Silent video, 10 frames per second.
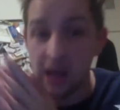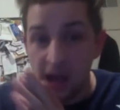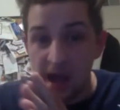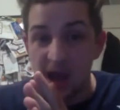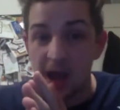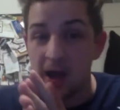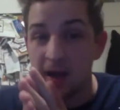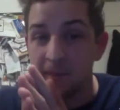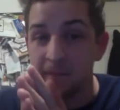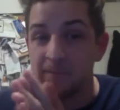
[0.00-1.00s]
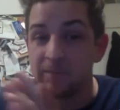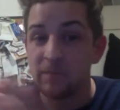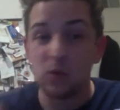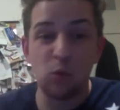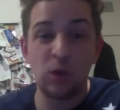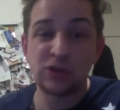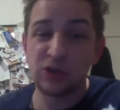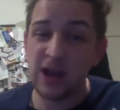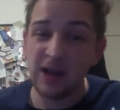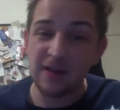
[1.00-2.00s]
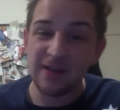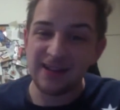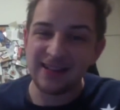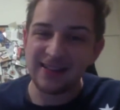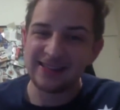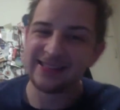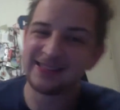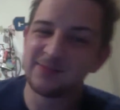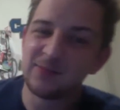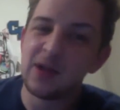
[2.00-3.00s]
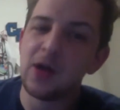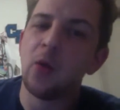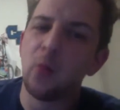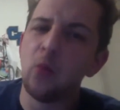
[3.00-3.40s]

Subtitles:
If you need a stream, just let me know. I'll DM you.